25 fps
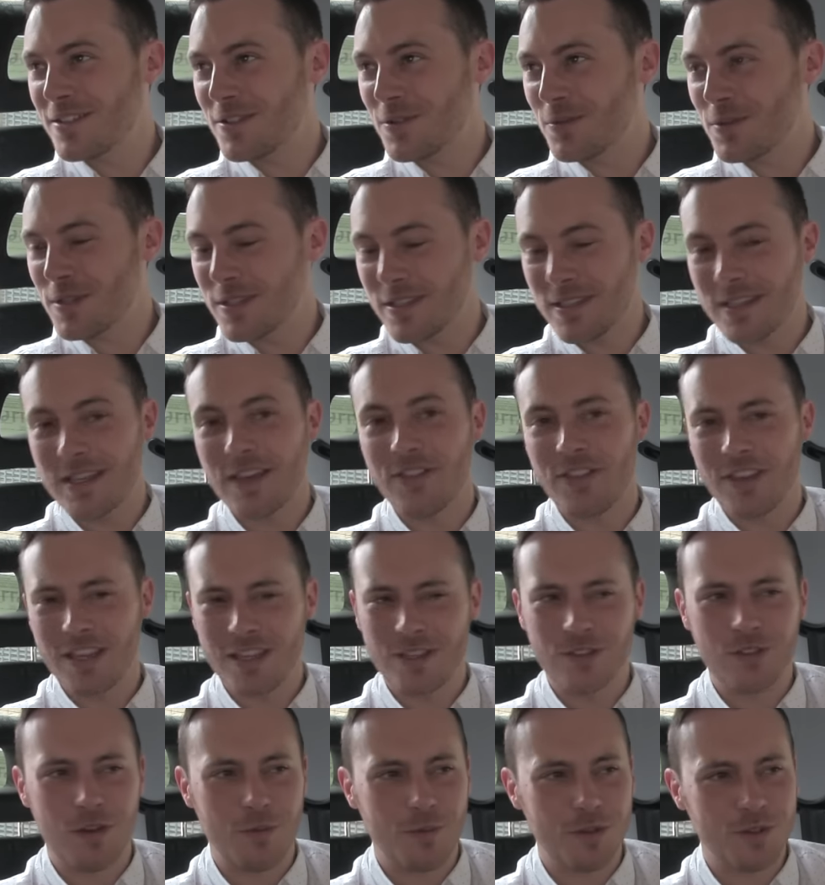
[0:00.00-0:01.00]
So I think
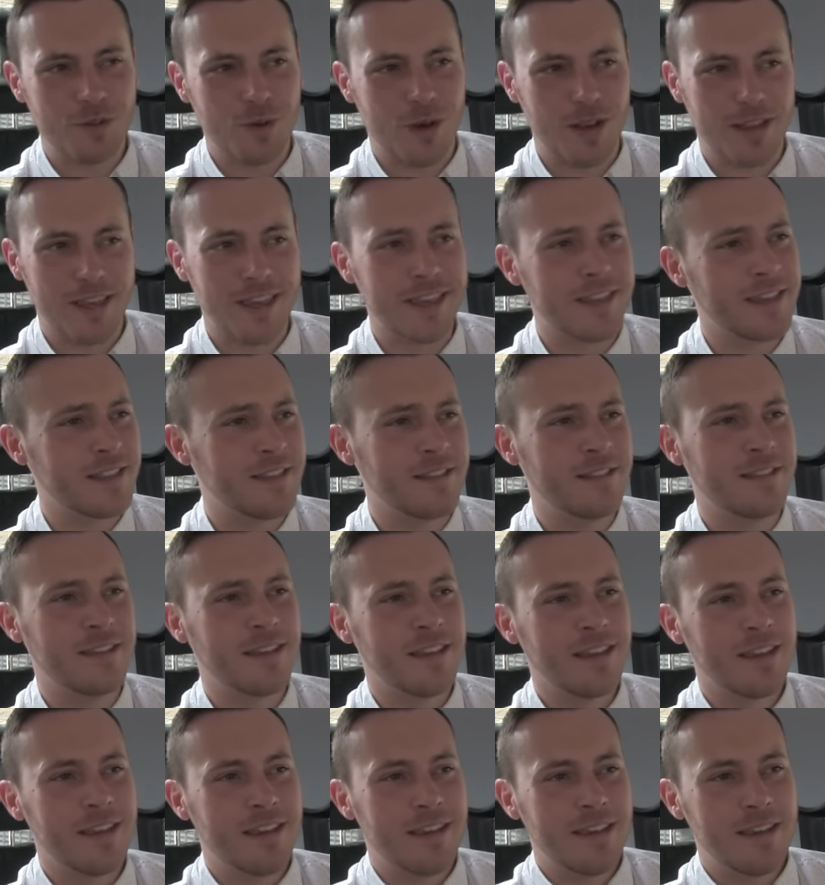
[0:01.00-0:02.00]
he's coming to our gig in
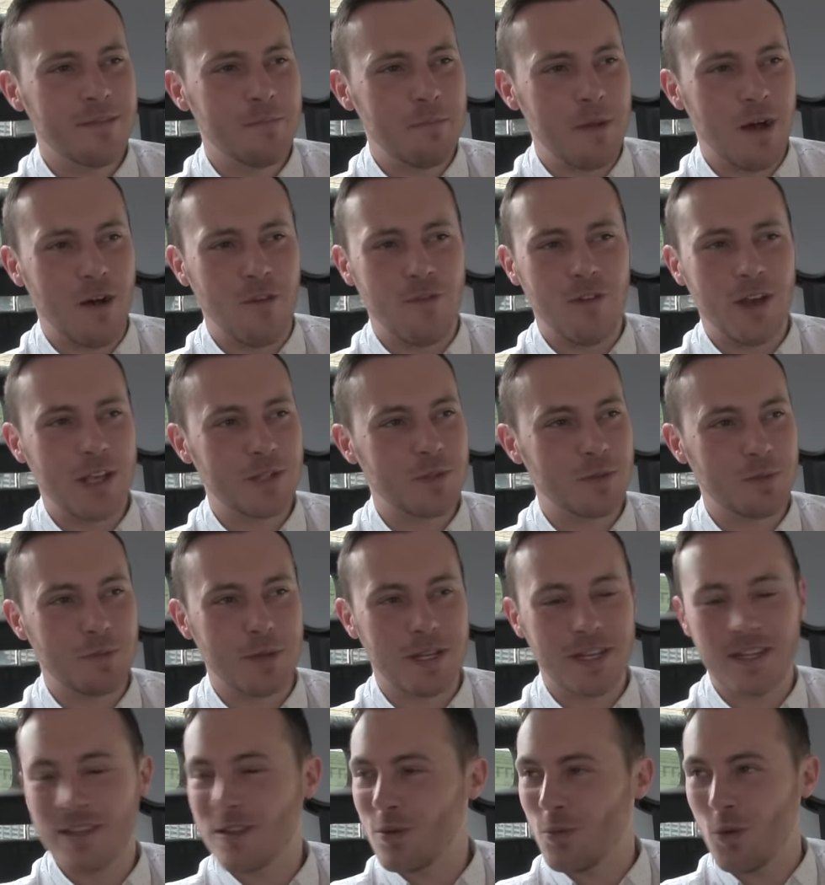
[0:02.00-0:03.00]
Belfast. We're
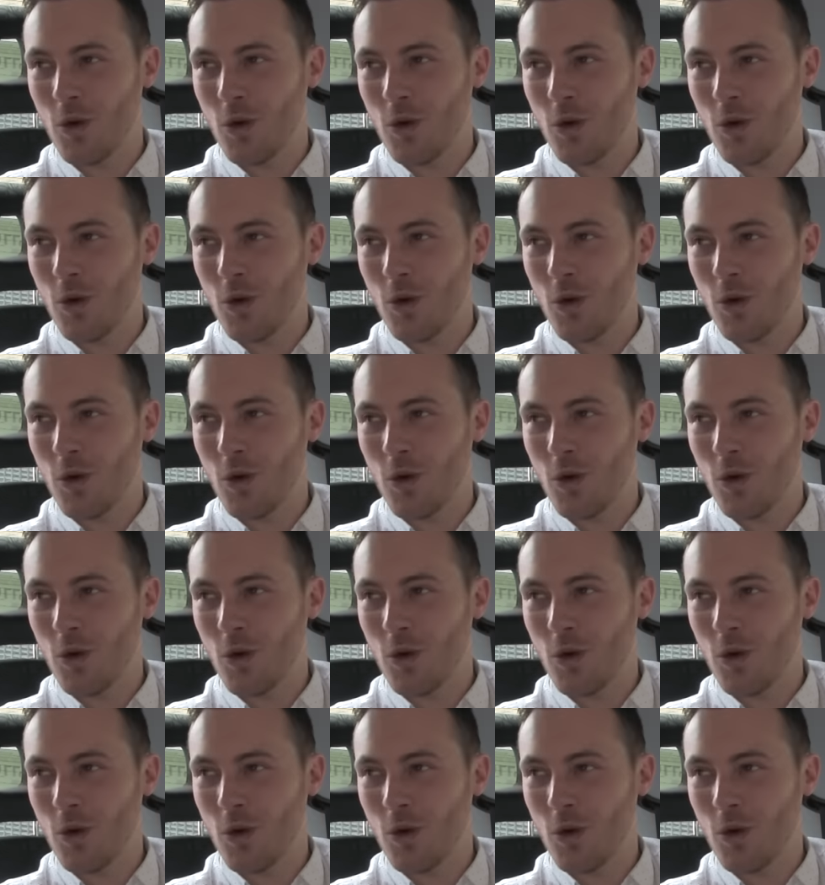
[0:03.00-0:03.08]
playing the